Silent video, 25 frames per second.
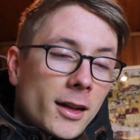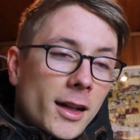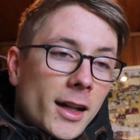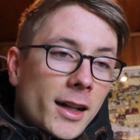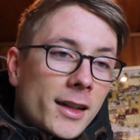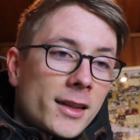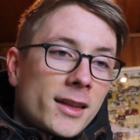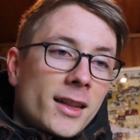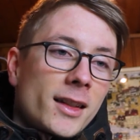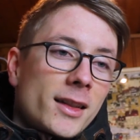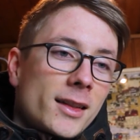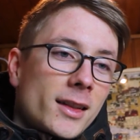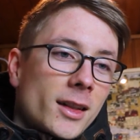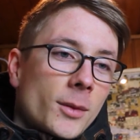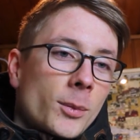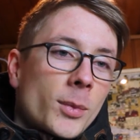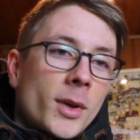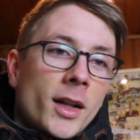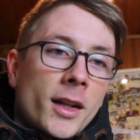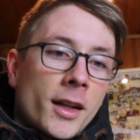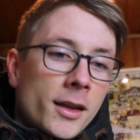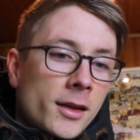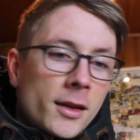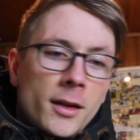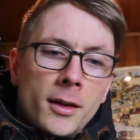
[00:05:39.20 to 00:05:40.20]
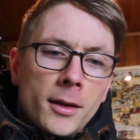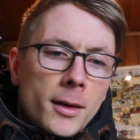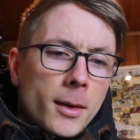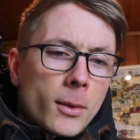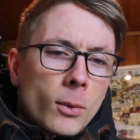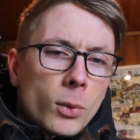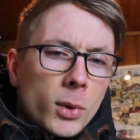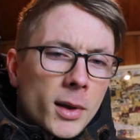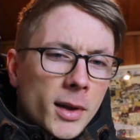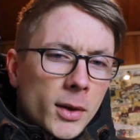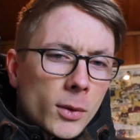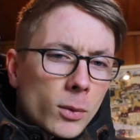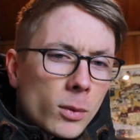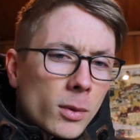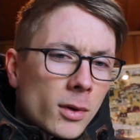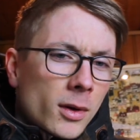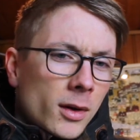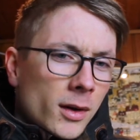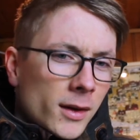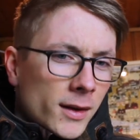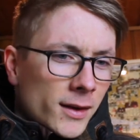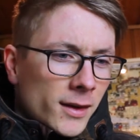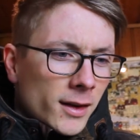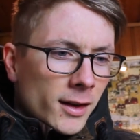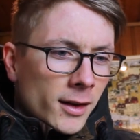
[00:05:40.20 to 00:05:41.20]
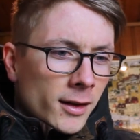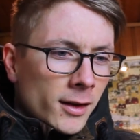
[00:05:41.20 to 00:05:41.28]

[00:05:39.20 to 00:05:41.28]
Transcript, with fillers: existed, but I didn't know what it was.